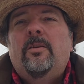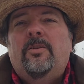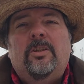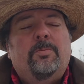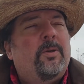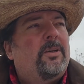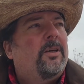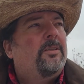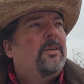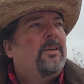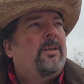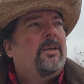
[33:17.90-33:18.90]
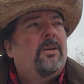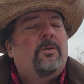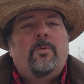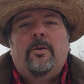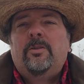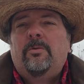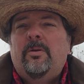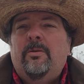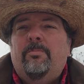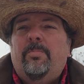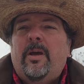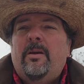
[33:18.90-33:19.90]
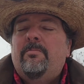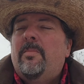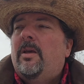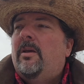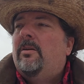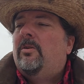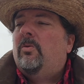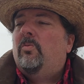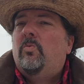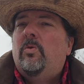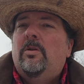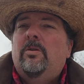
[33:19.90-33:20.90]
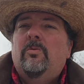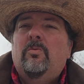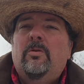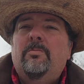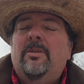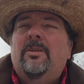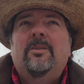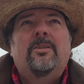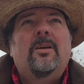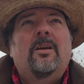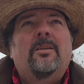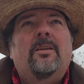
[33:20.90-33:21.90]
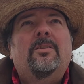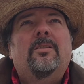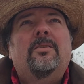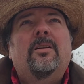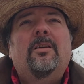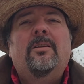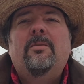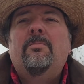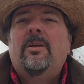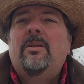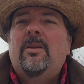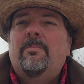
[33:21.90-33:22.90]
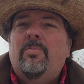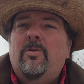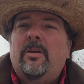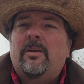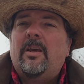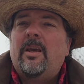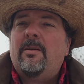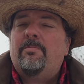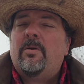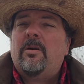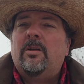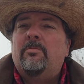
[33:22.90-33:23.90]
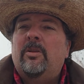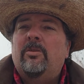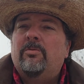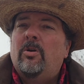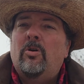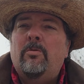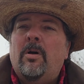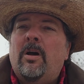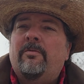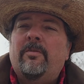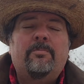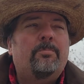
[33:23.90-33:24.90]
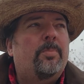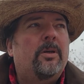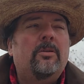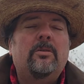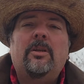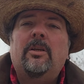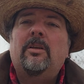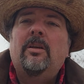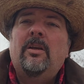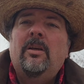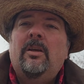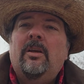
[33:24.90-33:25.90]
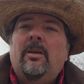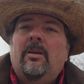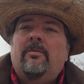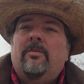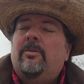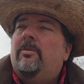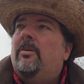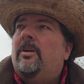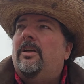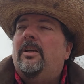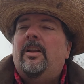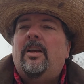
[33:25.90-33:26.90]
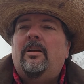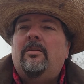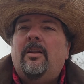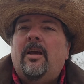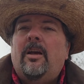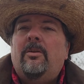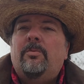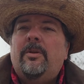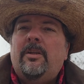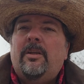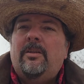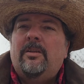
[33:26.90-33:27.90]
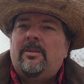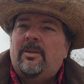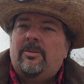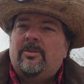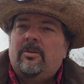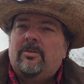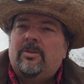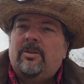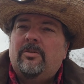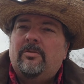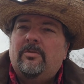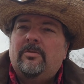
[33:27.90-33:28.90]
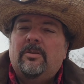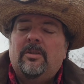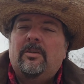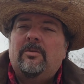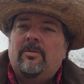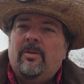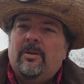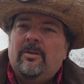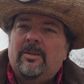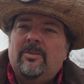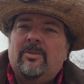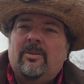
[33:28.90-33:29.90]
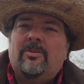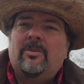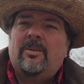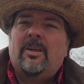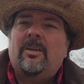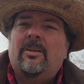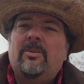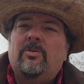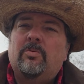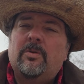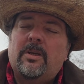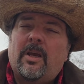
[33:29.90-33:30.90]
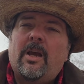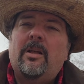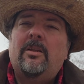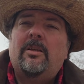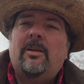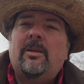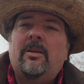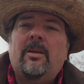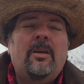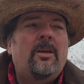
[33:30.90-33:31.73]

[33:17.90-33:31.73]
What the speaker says: Just because a kid wants to be Batman or Wonder Woman does not necessarily mean you put a cape on them and throw them off a building. For crying out loud, we need to teach our children that there is such a thing as reality.